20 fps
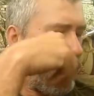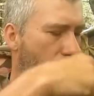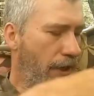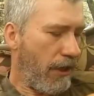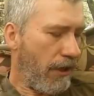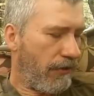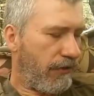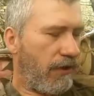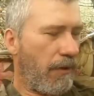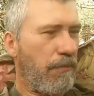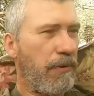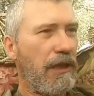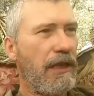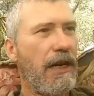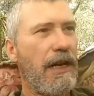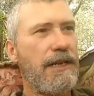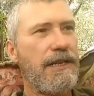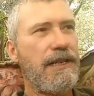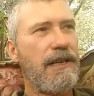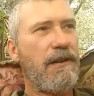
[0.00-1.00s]
We just
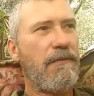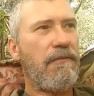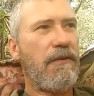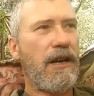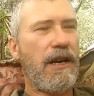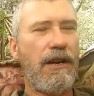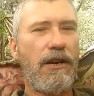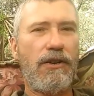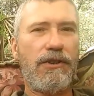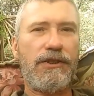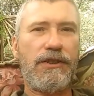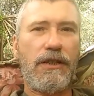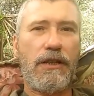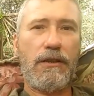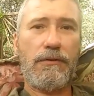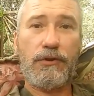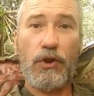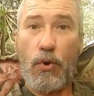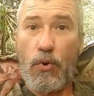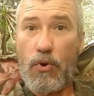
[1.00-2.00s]
simply identify
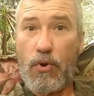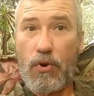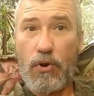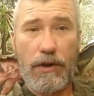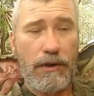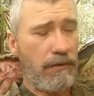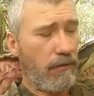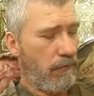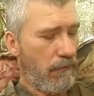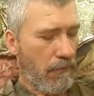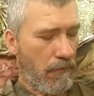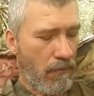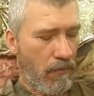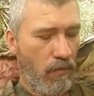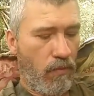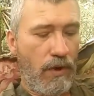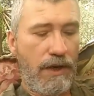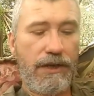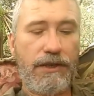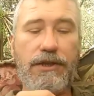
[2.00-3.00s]
ourselves, or
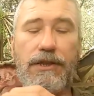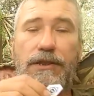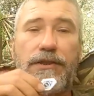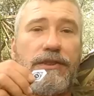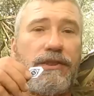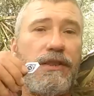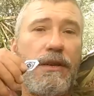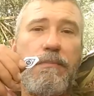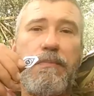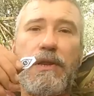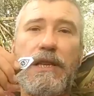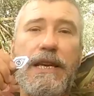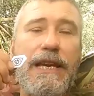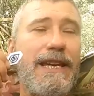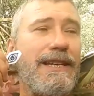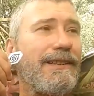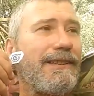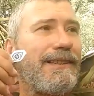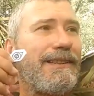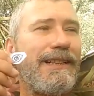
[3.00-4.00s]
we just simply
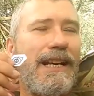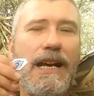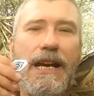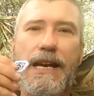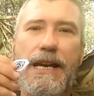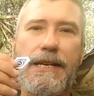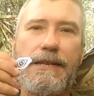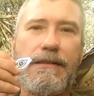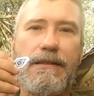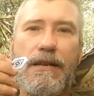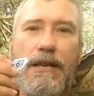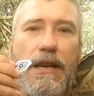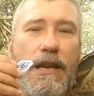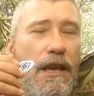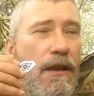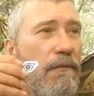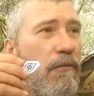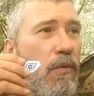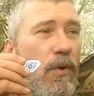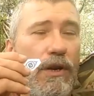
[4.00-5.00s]
inside,
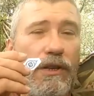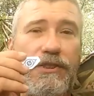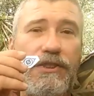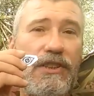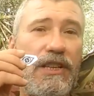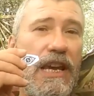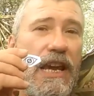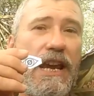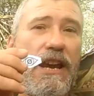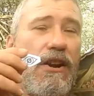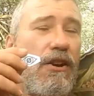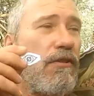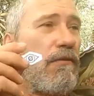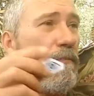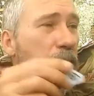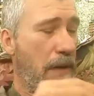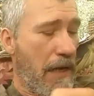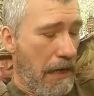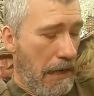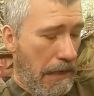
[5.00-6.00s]
if we're scared
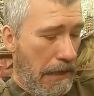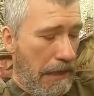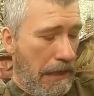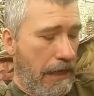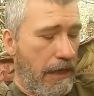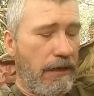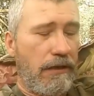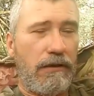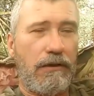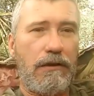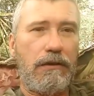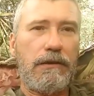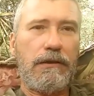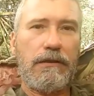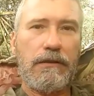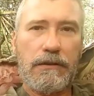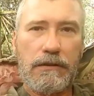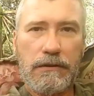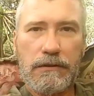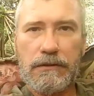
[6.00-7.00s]
of being
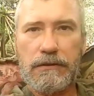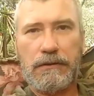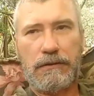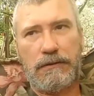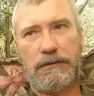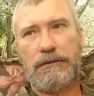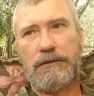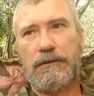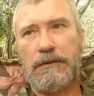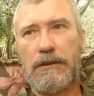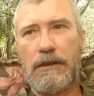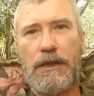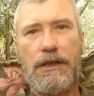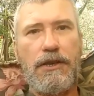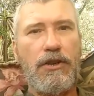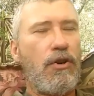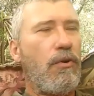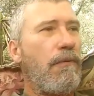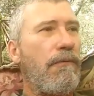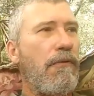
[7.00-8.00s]
killed,
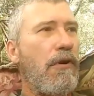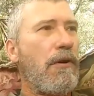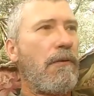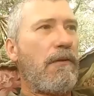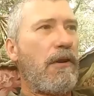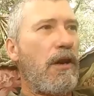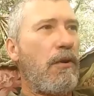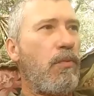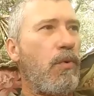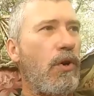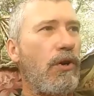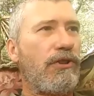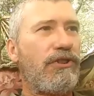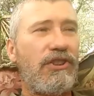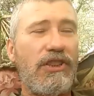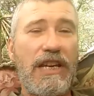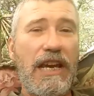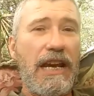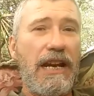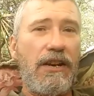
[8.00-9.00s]
you know, if we're, we're
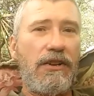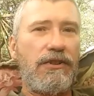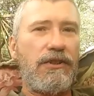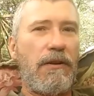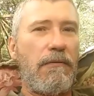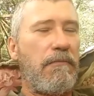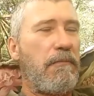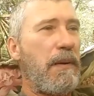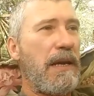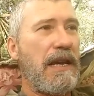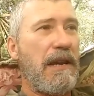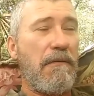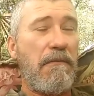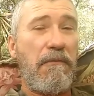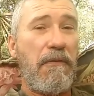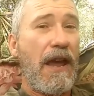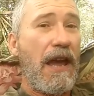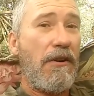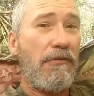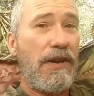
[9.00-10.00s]
scared of being
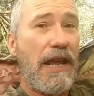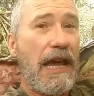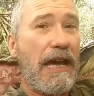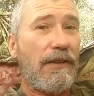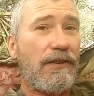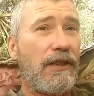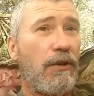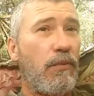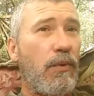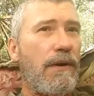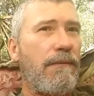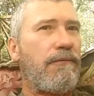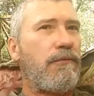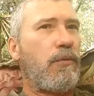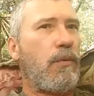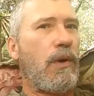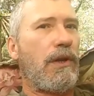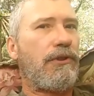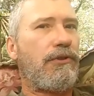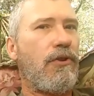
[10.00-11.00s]
found out that we've
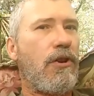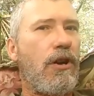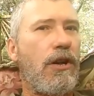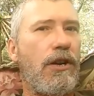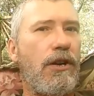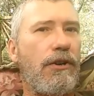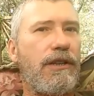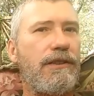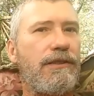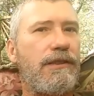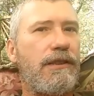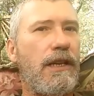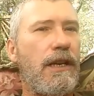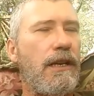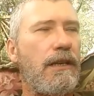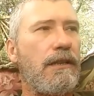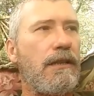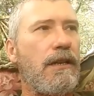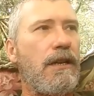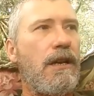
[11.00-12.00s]
withdrawn our
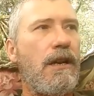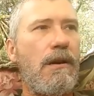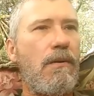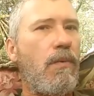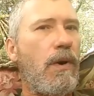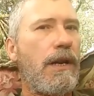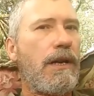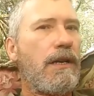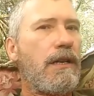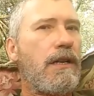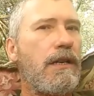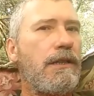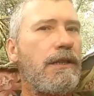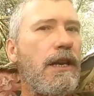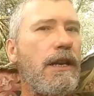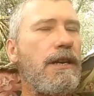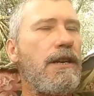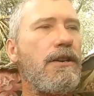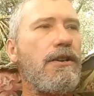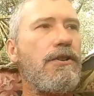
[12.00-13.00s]
consent, we can
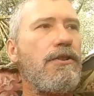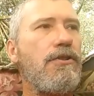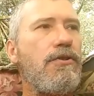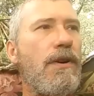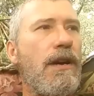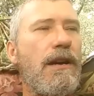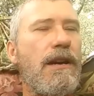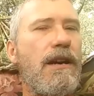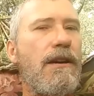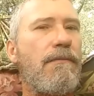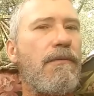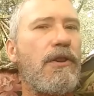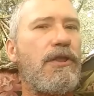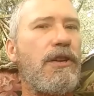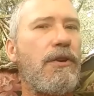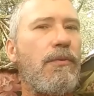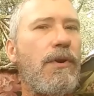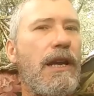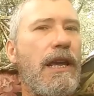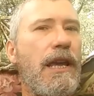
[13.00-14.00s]
continue to do
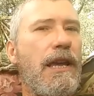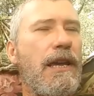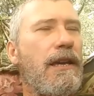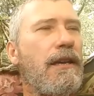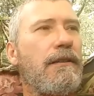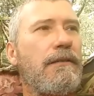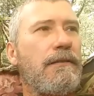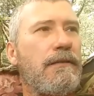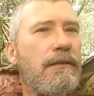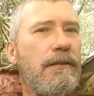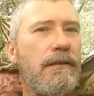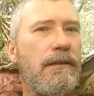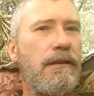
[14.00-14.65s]
everything we can